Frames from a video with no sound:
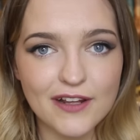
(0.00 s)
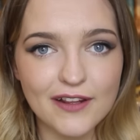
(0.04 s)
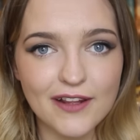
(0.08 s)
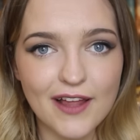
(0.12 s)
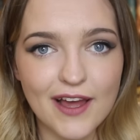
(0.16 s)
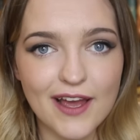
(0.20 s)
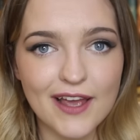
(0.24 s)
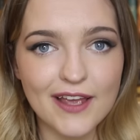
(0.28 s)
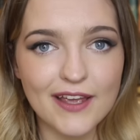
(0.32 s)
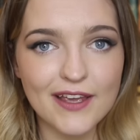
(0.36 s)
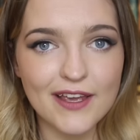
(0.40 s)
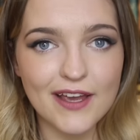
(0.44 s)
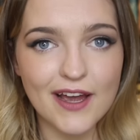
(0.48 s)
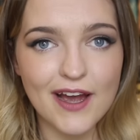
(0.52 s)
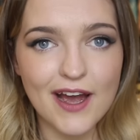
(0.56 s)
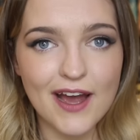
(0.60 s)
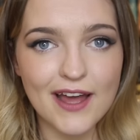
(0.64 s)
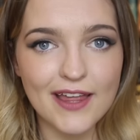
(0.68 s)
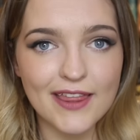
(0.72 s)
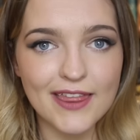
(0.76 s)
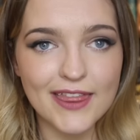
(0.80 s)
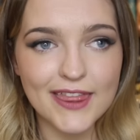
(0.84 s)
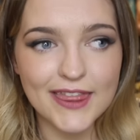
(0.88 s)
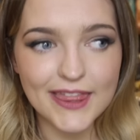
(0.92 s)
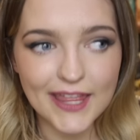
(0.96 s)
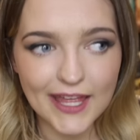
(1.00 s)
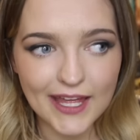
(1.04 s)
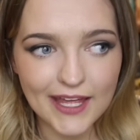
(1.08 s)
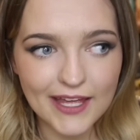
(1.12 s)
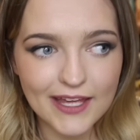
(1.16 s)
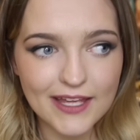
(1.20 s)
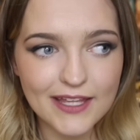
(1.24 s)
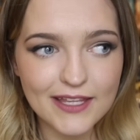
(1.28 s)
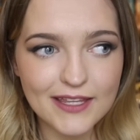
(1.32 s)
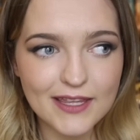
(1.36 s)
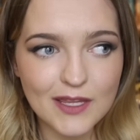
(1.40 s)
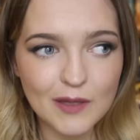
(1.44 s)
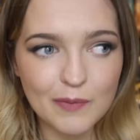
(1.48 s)
Like, I
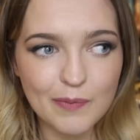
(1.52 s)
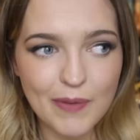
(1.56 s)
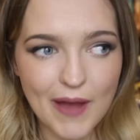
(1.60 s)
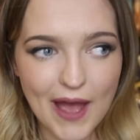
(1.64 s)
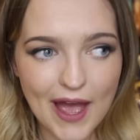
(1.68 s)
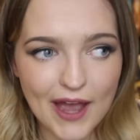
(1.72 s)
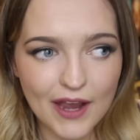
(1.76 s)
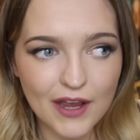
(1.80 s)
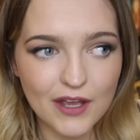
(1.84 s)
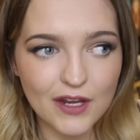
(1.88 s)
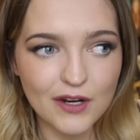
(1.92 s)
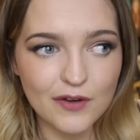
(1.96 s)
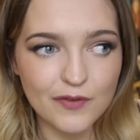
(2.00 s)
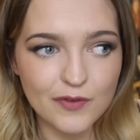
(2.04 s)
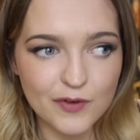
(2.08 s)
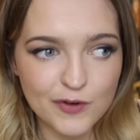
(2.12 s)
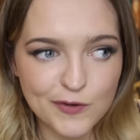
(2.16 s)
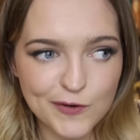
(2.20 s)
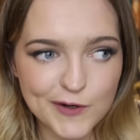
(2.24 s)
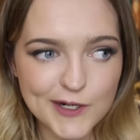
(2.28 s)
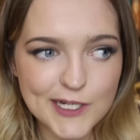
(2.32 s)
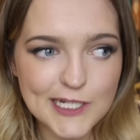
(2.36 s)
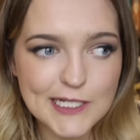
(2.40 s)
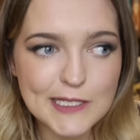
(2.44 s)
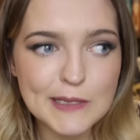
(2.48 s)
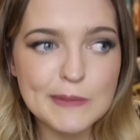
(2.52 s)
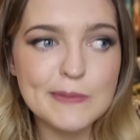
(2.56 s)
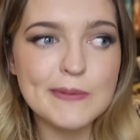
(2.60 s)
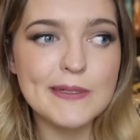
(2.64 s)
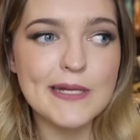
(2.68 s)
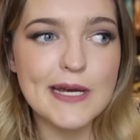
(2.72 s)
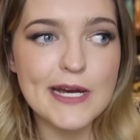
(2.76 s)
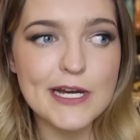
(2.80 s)
think the packet of crisps